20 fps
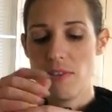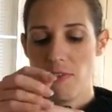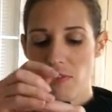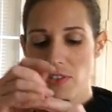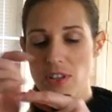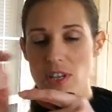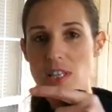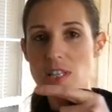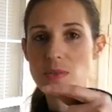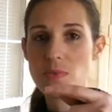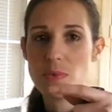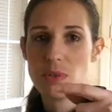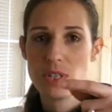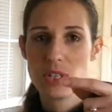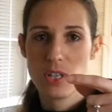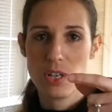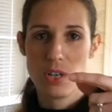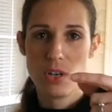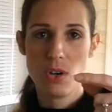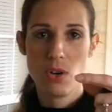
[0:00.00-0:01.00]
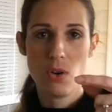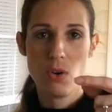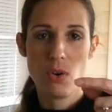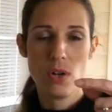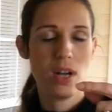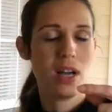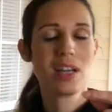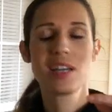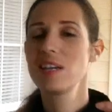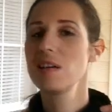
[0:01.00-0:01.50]
If this was a,
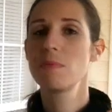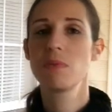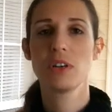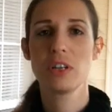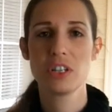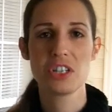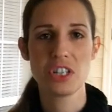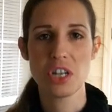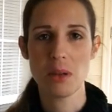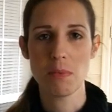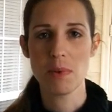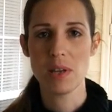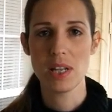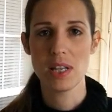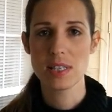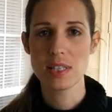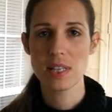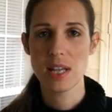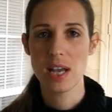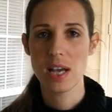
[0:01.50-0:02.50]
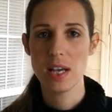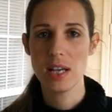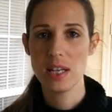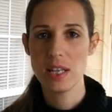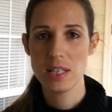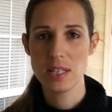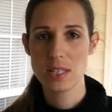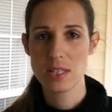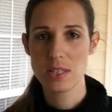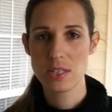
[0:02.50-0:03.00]
oh, I keep calling it champagne, it's not.
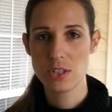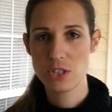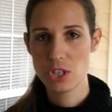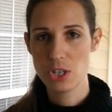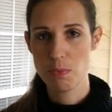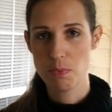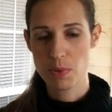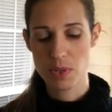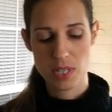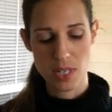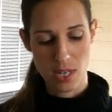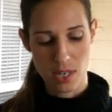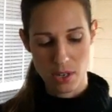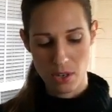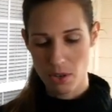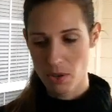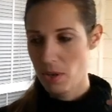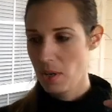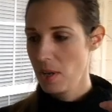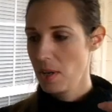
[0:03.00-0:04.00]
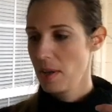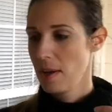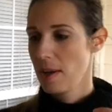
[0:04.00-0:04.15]
It's cheap Prosecco.